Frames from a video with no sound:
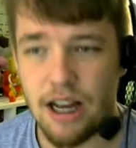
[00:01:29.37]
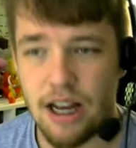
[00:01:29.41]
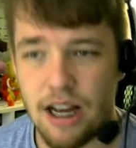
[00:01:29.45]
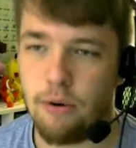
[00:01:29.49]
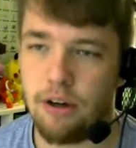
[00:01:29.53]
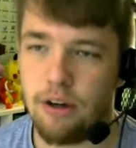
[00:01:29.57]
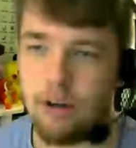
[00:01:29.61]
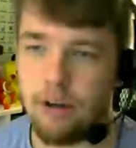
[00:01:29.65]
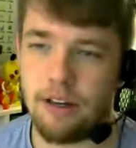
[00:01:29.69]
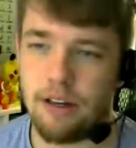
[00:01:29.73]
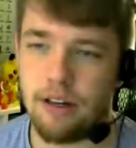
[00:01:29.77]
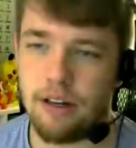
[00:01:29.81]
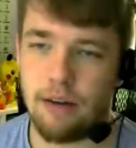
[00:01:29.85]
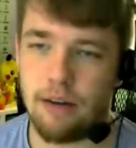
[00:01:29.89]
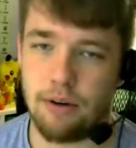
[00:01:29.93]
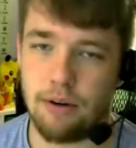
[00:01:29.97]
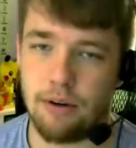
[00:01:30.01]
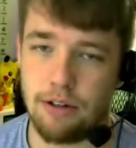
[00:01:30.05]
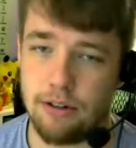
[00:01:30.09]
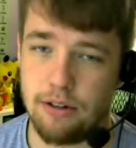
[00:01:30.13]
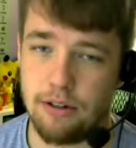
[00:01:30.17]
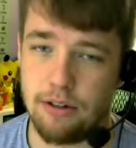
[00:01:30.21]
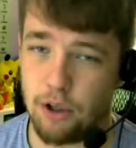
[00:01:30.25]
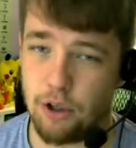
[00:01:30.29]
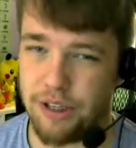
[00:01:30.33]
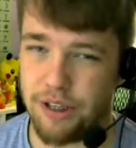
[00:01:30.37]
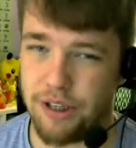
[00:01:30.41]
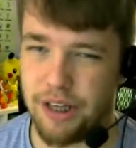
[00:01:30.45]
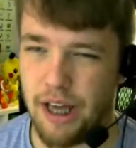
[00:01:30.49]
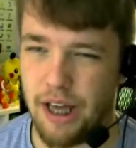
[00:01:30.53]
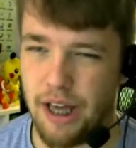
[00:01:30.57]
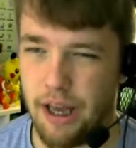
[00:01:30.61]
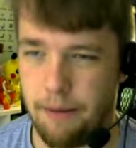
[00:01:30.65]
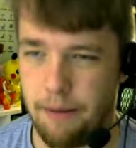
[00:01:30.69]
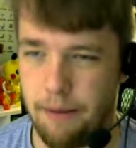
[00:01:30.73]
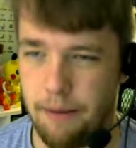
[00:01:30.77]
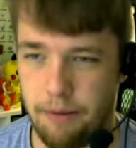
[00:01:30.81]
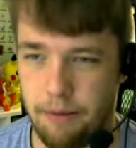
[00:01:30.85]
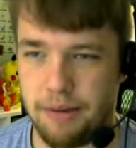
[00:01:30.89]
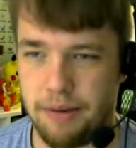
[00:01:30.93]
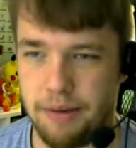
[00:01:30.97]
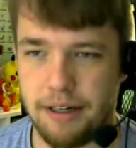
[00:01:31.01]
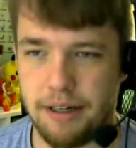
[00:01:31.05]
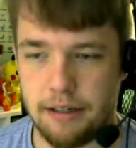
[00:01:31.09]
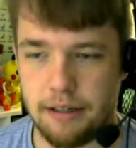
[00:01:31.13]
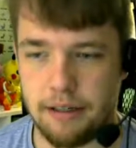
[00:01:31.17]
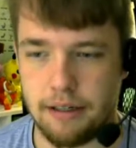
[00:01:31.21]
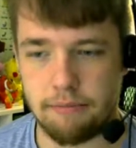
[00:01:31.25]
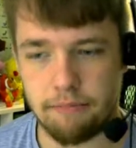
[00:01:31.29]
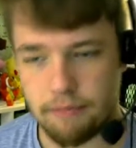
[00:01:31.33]
We could have gotten one of those early game, but we
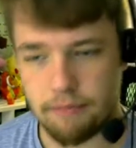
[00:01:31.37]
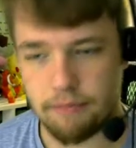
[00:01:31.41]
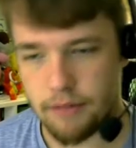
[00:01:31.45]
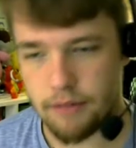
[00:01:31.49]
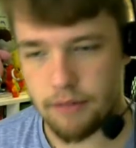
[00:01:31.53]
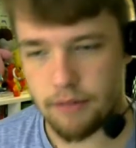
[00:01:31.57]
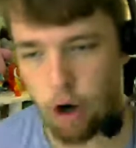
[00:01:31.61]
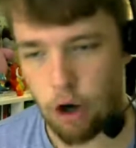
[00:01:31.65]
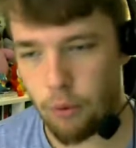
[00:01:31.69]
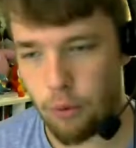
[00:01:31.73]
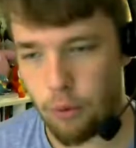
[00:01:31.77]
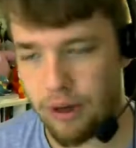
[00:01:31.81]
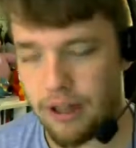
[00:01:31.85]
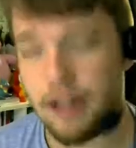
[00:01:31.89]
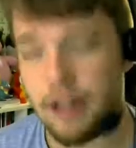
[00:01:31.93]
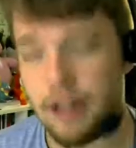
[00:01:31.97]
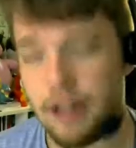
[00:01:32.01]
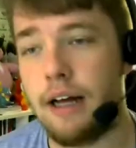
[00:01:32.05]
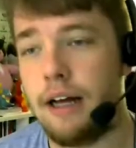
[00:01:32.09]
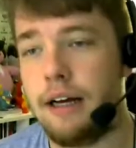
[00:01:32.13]
didn't. Oh well.